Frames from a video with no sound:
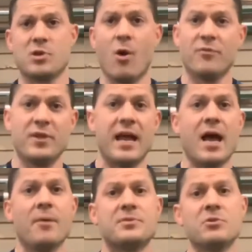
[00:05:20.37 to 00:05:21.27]
Hopefully that
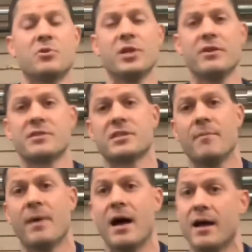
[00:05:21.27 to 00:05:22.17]
helps you clear
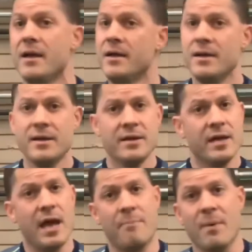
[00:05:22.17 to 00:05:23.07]
some hip